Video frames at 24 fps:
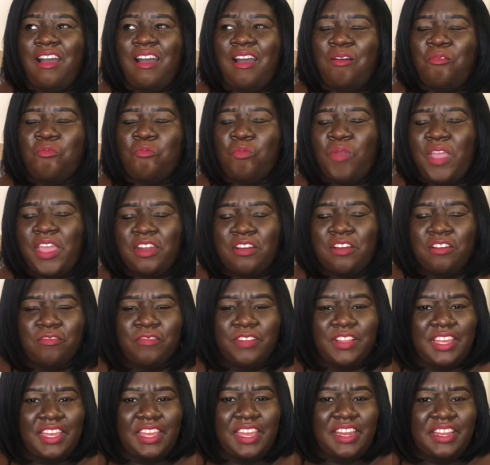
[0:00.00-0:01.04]
we don't
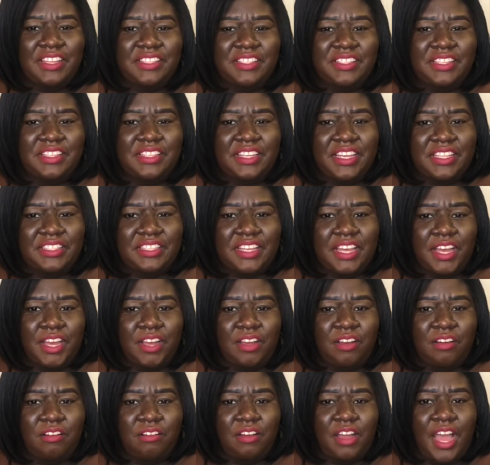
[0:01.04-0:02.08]
really get into
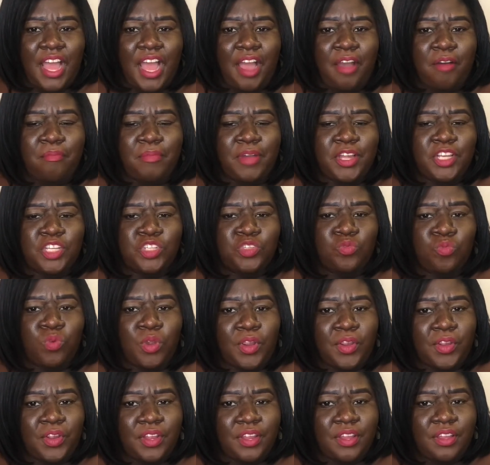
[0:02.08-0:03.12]
detail how much
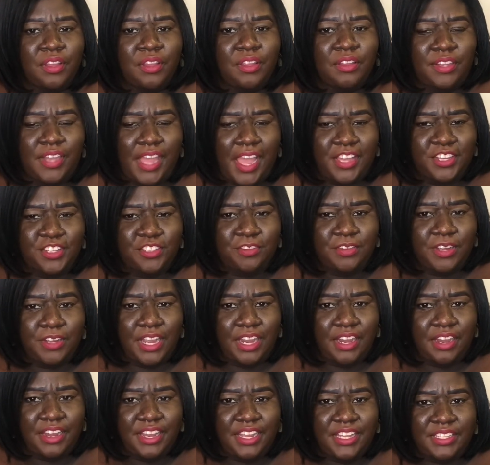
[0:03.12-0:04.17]
work natural
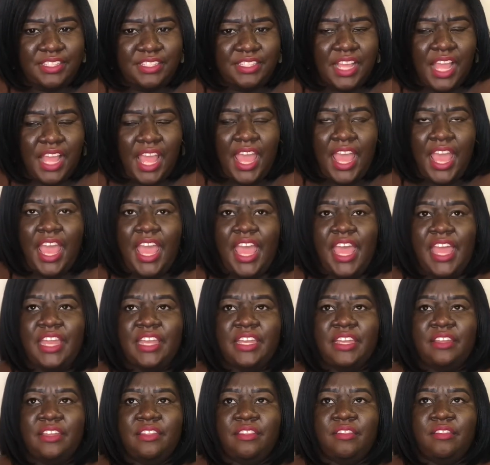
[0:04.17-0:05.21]
hair is
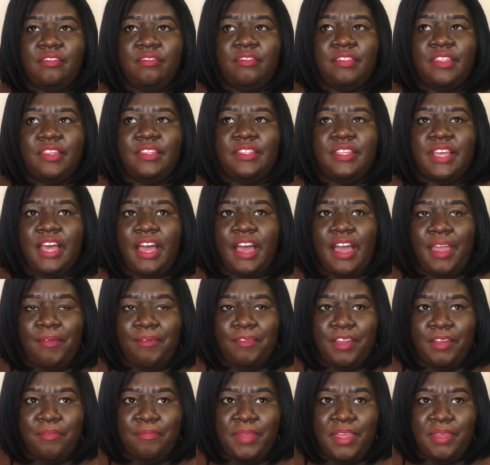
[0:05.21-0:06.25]
and the
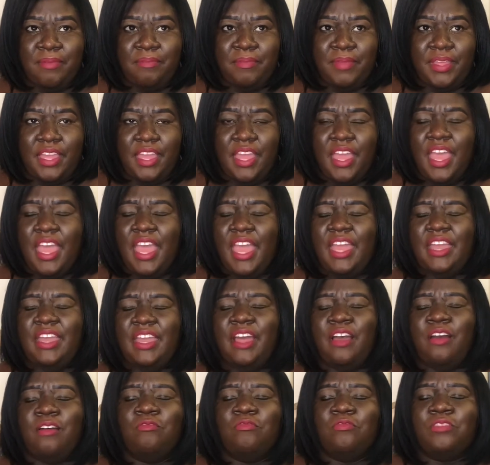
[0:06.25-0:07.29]
time commitment. And
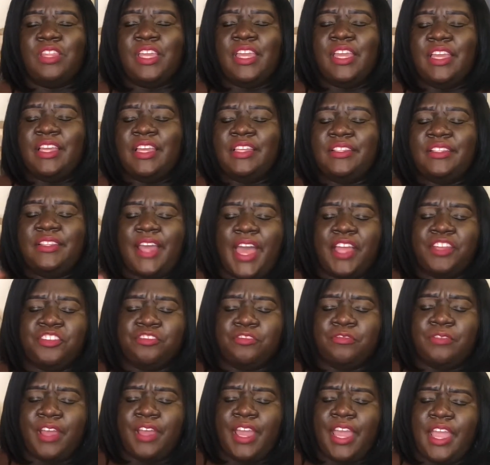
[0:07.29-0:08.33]
not only is
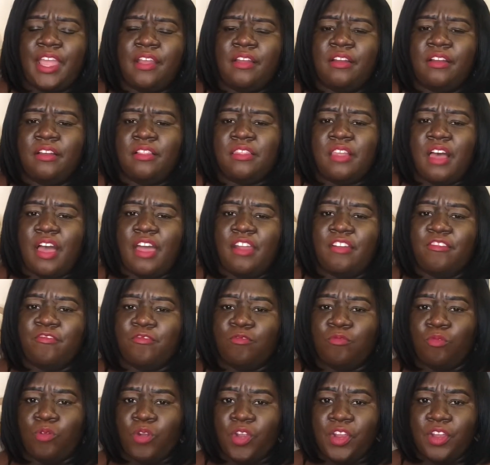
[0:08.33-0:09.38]
natural hair a lot
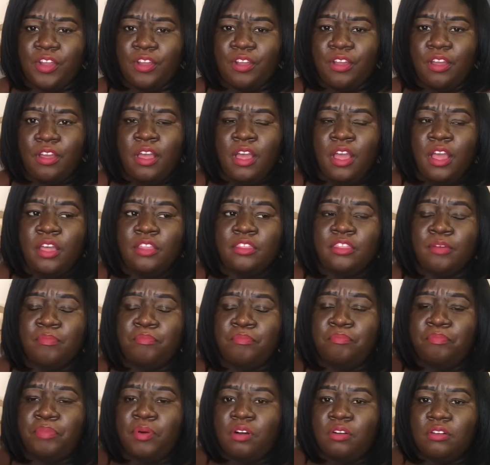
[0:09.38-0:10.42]
of work, the
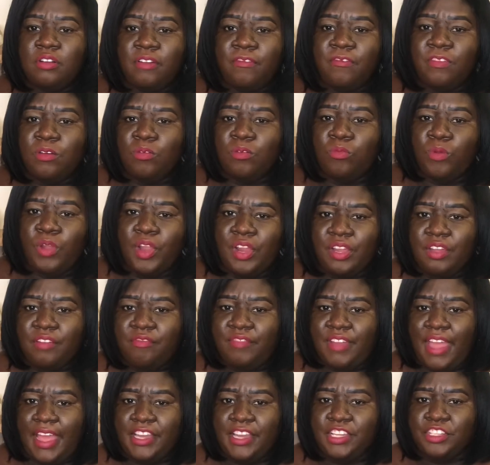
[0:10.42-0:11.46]
bulk of the work
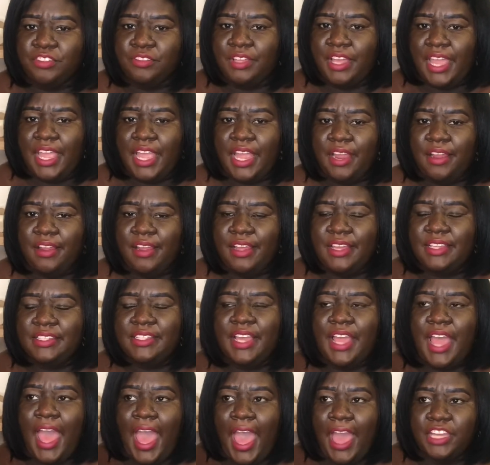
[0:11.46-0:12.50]
of natural hair
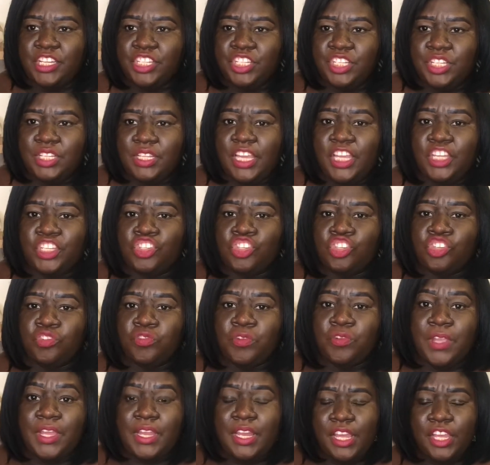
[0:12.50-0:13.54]
isn't actually
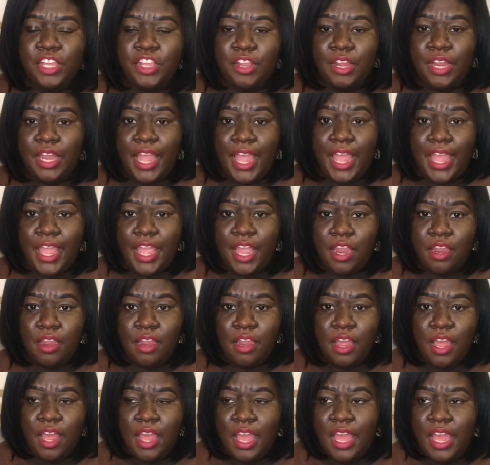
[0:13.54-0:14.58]
treating your
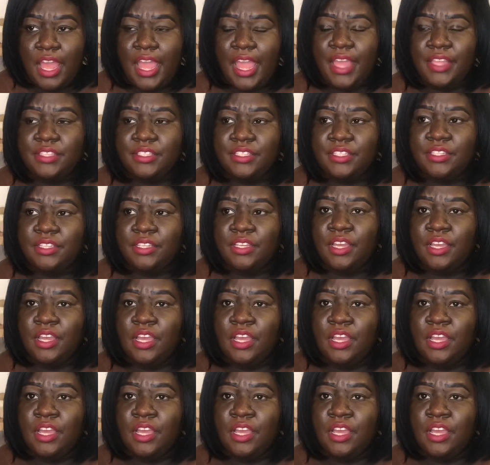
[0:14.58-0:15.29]
hair, it's